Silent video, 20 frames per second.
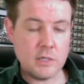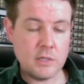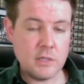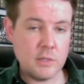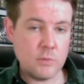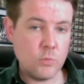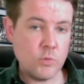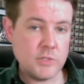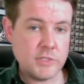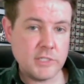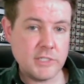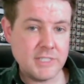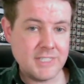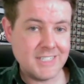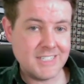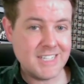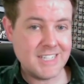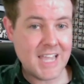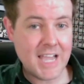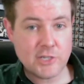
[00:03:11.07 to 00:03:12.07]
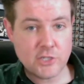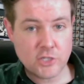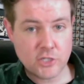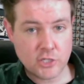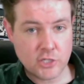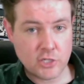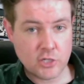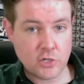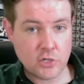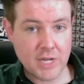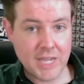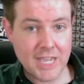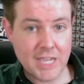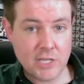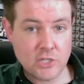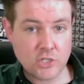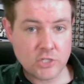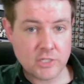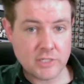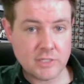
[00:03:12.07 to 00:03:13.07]
that once it's attached to your
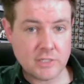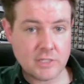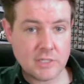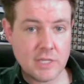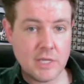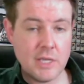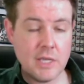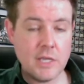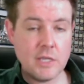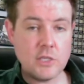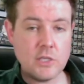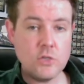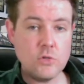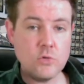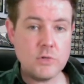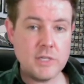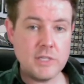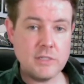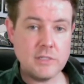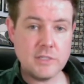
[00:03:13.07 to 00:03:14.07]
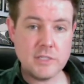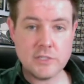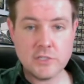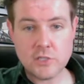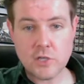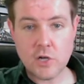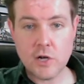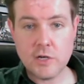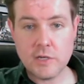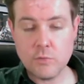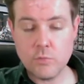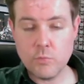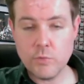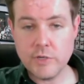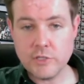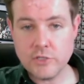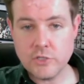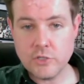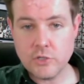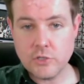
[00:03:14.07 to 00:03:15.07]
agent, you can discard it when
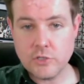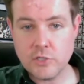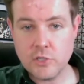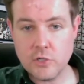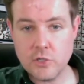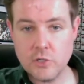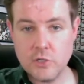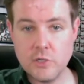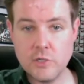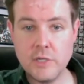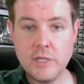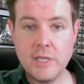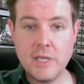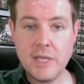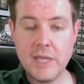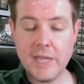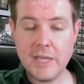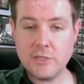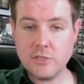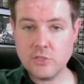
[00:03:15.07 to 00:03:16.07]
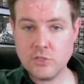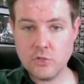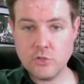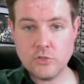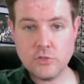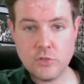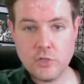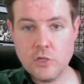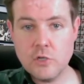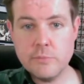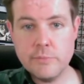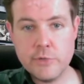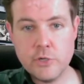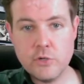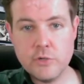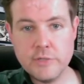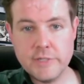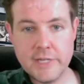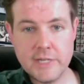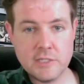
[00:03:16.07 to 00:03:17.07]
it's your turn and search through your
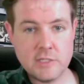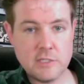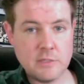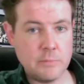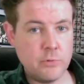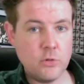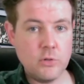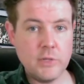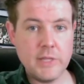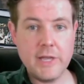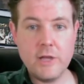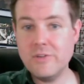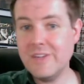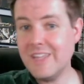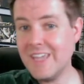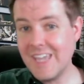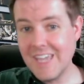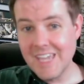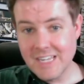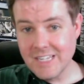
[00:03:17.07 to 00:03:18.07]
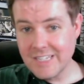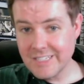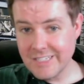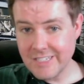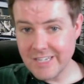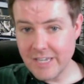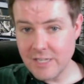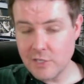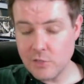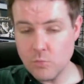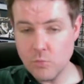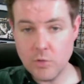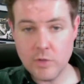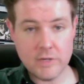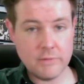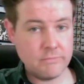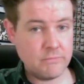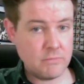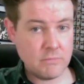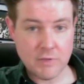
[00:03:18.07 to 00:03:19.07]
Bureau deck to pull out any site you
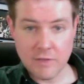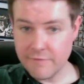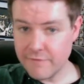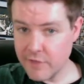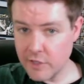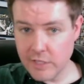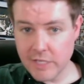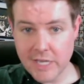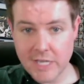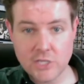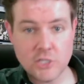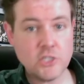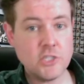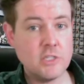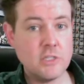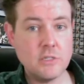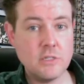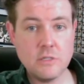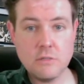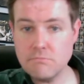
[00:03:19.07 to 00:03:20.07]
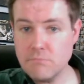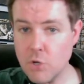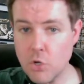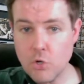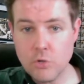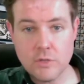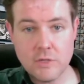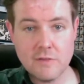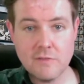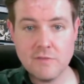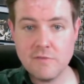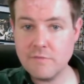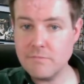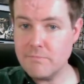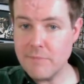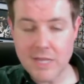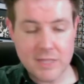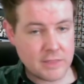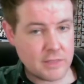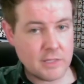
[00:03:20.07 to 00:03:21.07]
want. Affiliation, motive,
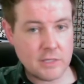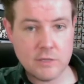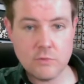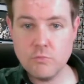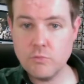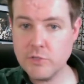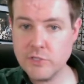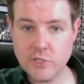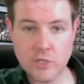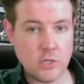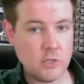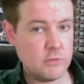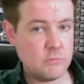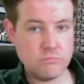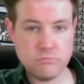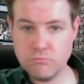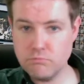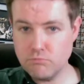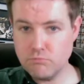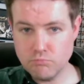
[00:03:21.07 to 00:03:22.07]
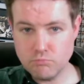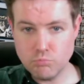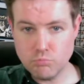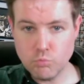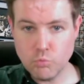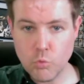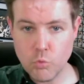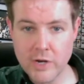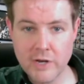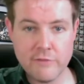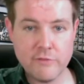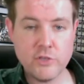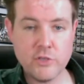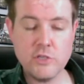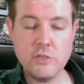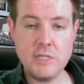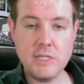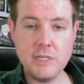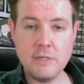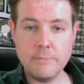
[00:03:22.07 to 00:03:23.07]
method, result, whatever
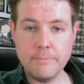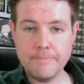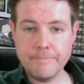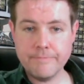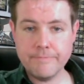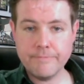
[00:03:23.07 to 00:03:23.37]
you need.